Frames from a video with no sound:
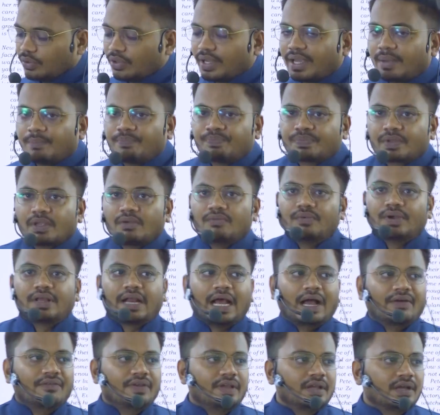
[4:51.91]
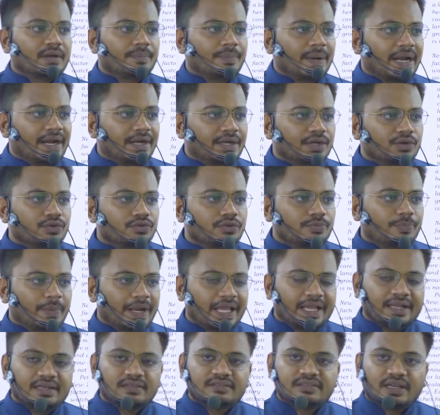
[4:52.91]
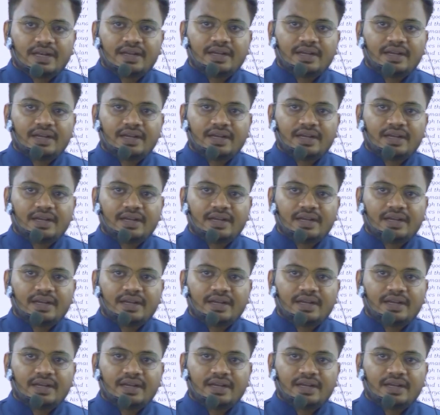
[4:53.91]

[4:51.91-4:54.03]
Okay, we are having plateaus, plains,